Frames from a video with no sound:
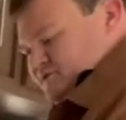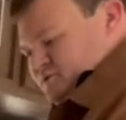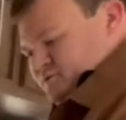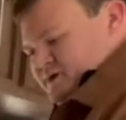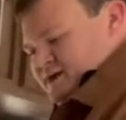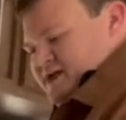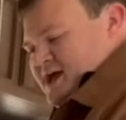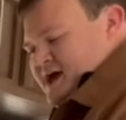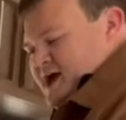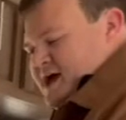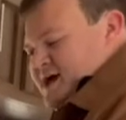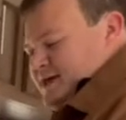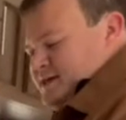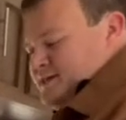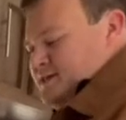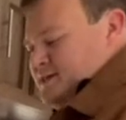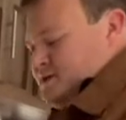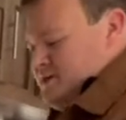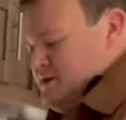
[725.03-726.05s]
3 eyes.
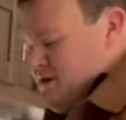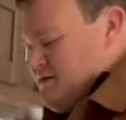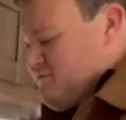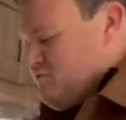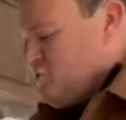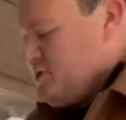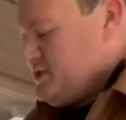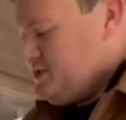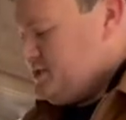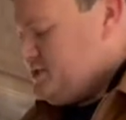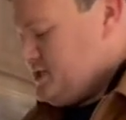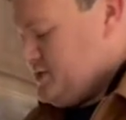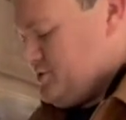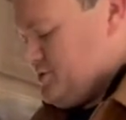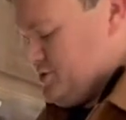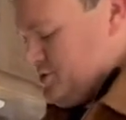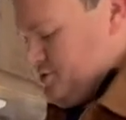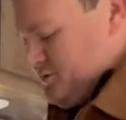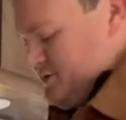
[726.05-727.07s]
So you have 1, 2,
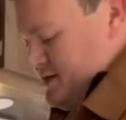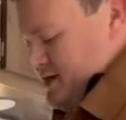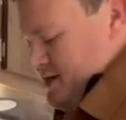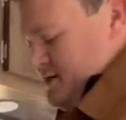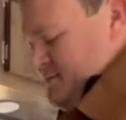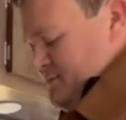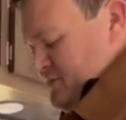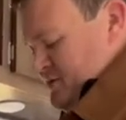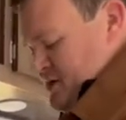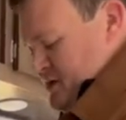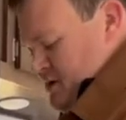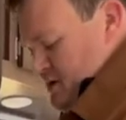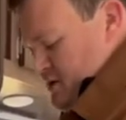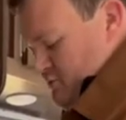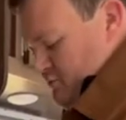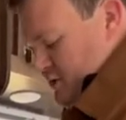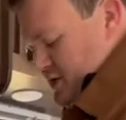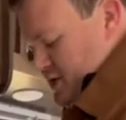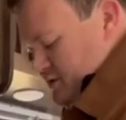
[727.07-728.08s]
and 3.
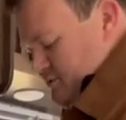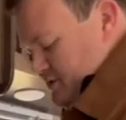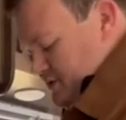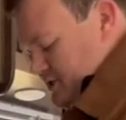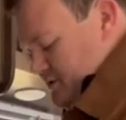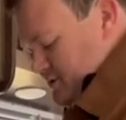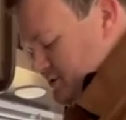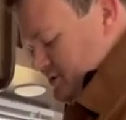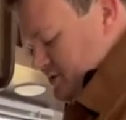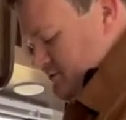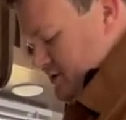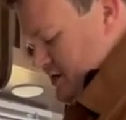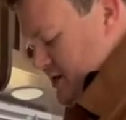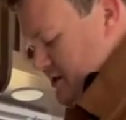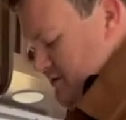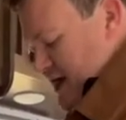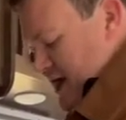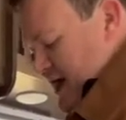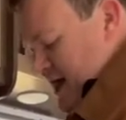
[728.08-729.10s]
What you would do is you would
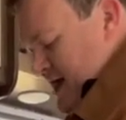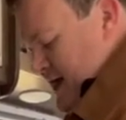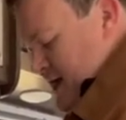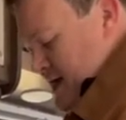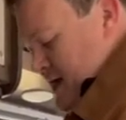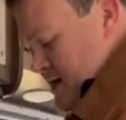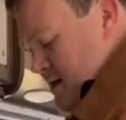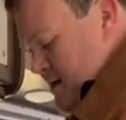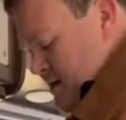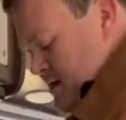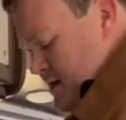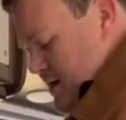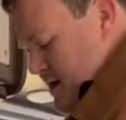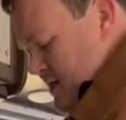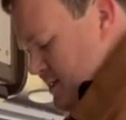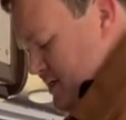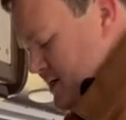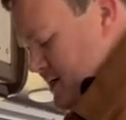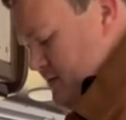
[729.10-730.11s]
go to high,
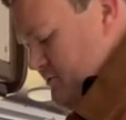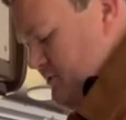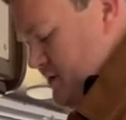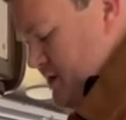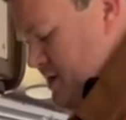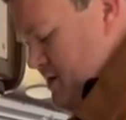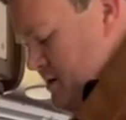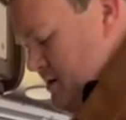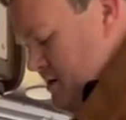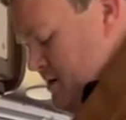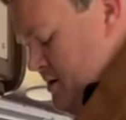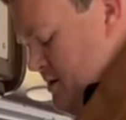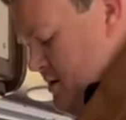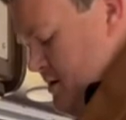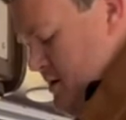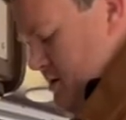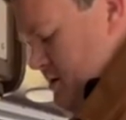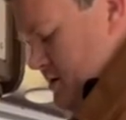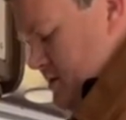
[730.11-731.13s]
and then you would
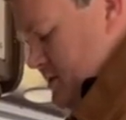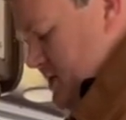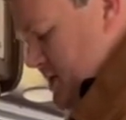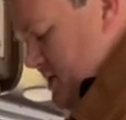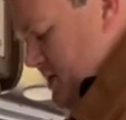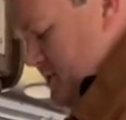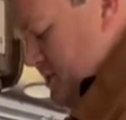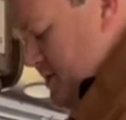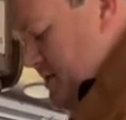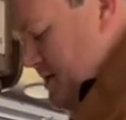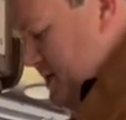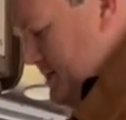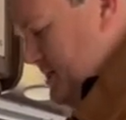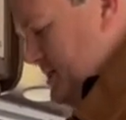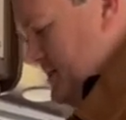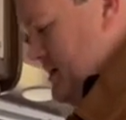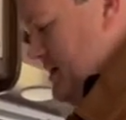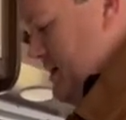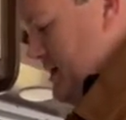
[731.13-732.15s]
take
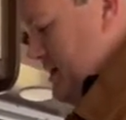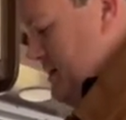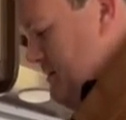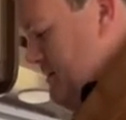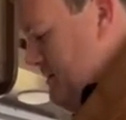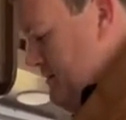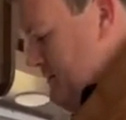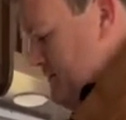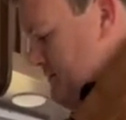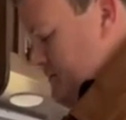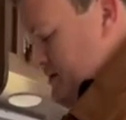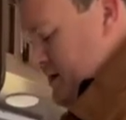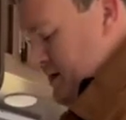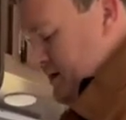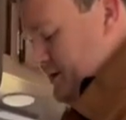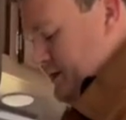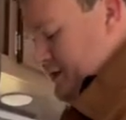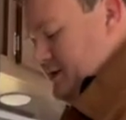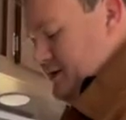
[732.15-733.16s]
this
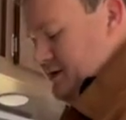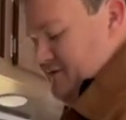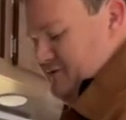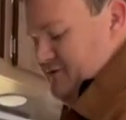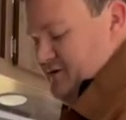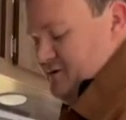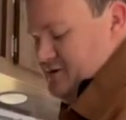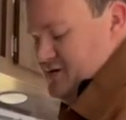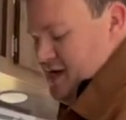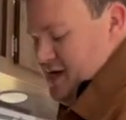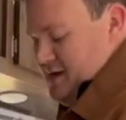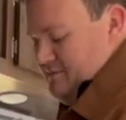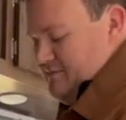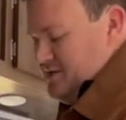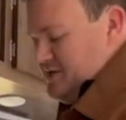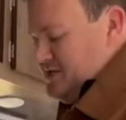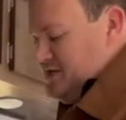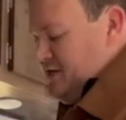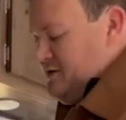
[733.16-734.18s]
and click it a few
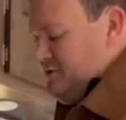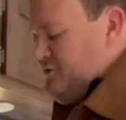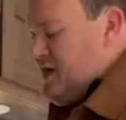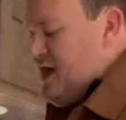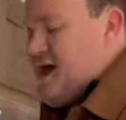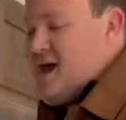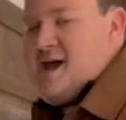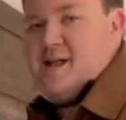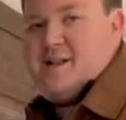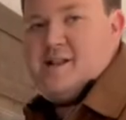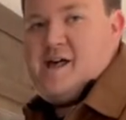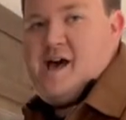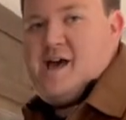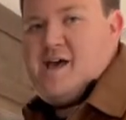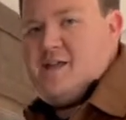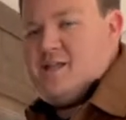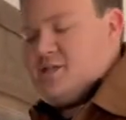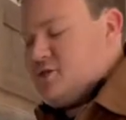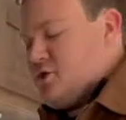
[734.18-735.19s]
times until that eye
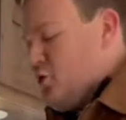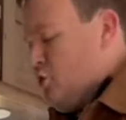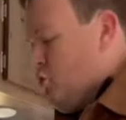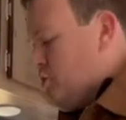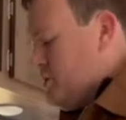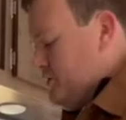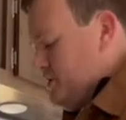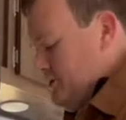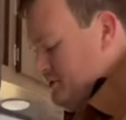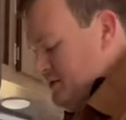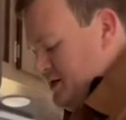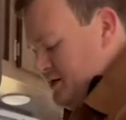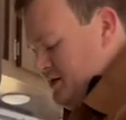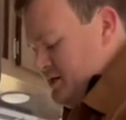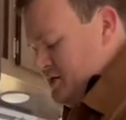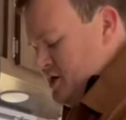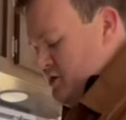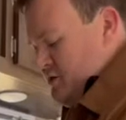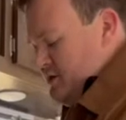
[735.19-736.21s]
lights, or you can
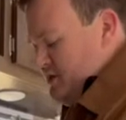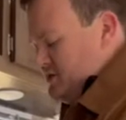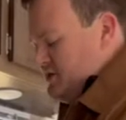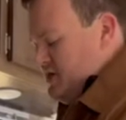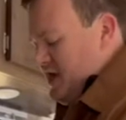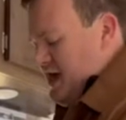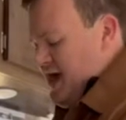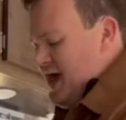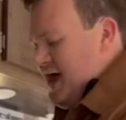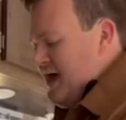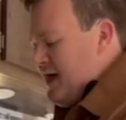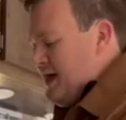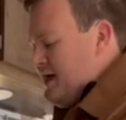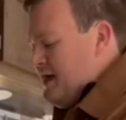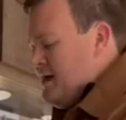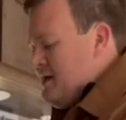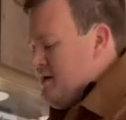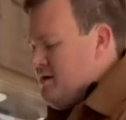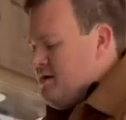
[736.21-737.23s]
turn it to high,
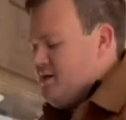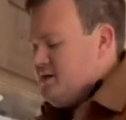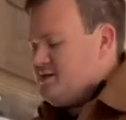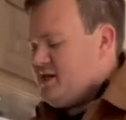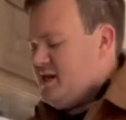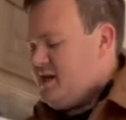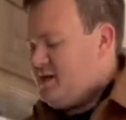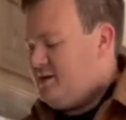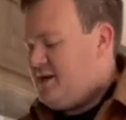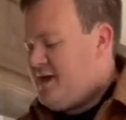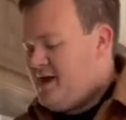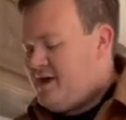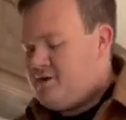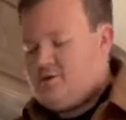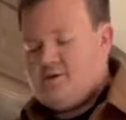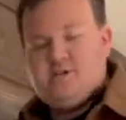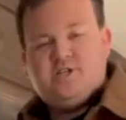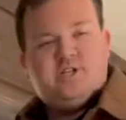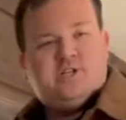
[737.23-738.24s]
take a lighter
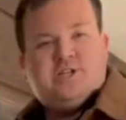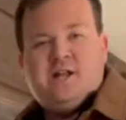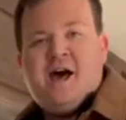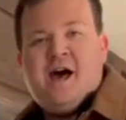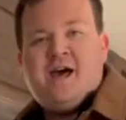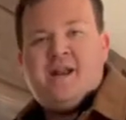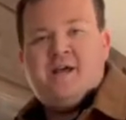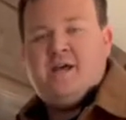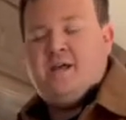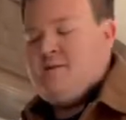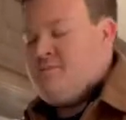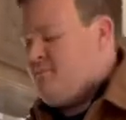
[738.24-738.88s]
and just light it.